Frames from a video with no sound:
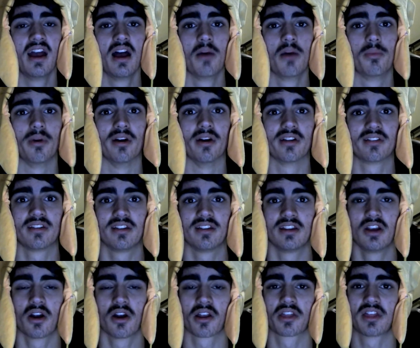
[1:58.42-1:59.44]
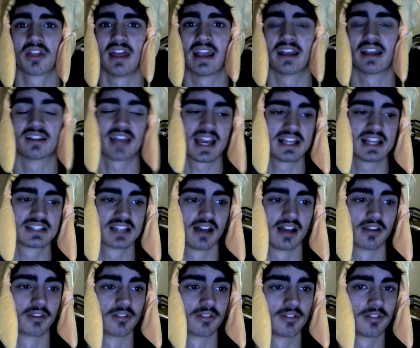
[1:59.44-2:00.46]
But you gotta think, it takes
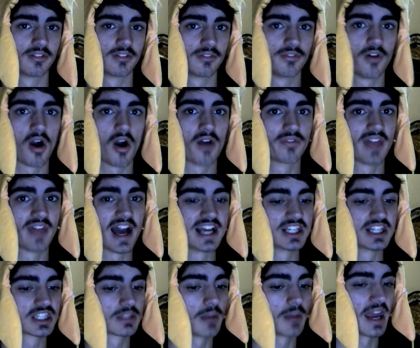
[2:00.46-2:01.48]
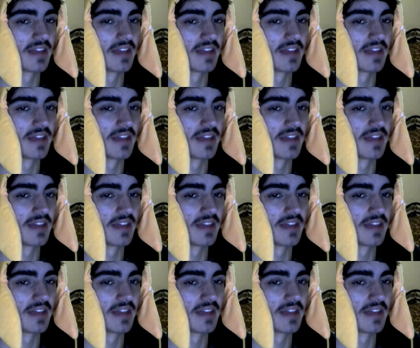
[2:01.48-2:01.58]
us 5 days to make